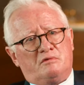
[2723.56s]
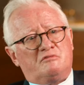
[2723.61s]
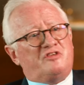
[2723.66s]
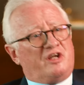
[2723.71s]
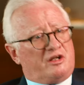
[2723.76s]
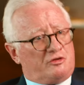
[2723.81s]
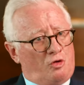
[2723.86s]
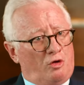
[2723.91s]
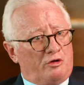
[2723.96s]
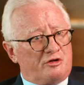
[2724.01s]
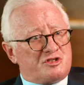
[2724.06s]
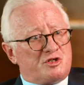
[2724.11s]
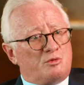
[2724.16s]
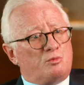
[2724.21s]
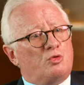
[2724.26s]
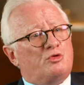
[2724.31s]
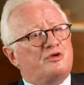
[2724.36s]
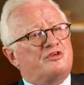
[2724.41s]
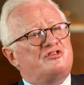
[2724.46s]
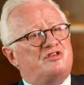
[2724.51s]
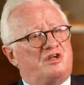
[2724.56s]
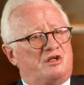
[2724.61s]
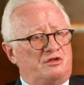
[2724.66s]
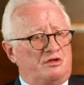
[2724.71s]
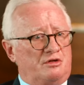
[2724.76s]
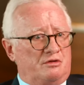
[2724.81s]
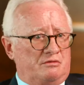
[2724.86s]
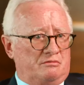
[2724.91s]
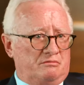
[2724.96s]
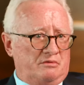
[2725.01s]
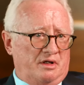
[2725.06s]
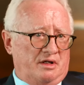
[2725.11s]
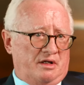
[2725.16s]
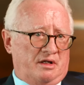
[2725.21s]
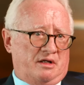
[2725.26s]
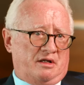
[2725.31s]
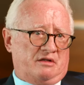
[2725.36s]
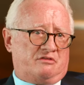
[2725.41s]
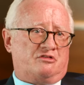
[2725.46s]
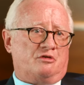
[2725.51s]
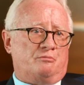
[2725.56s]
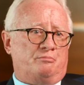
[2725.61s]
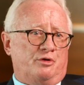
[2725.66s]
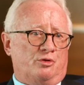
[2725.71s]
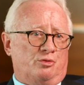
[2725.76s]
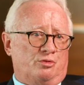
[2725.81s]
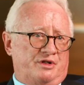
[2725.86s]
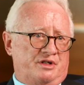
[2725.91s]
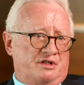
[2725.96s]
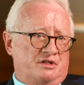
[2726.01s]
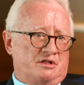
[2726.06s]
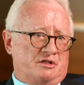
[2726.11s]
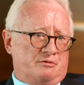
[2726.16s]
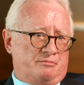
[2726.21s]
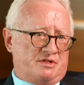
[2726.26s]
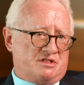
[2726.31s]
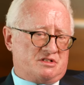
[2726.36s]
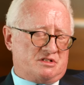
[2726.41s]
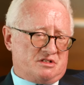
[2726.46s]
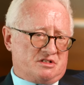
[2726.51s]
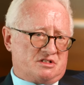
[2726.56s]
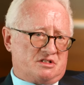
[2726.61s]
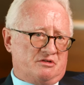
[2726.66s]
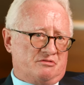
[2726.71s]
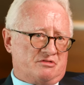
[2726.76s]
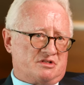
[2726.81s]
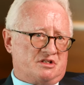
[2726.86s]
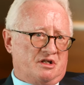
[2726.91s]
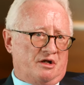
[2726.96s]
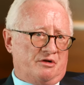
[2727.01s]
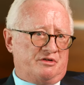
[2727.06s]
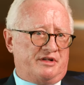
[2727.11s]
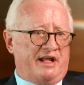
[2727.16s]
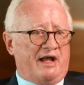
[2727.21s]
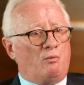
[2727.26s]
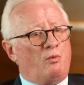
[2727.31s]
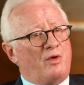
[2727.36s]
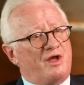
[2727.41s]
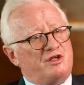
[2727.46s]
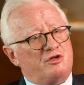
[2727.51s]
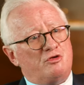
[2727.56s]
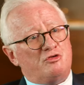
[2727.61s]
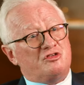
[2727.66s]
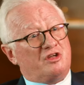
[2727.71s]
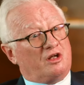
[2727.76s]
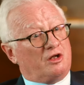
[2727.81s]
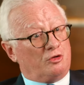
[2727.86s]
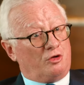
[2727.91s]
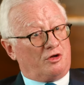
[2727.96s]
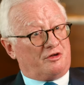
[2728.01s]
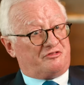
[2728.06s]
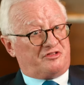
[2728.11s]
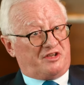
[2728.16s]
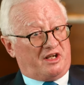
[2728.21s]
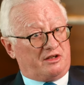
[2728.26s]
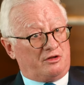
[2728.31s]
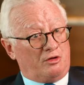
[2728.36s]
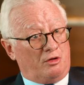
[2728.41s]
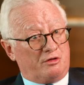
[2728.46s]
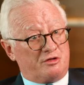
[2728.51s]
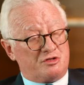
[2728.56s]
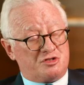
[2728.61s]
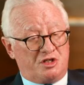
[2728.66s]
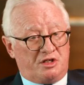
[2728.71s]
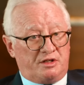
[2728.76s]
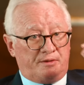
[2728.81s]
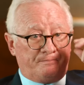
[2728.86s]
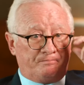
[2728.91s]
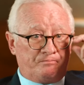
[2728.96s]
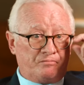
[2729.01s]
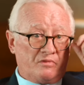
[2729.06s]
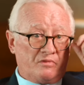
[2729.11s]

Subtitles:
Technology will continue to build into the business, there is no doubt. We're using a lot of technology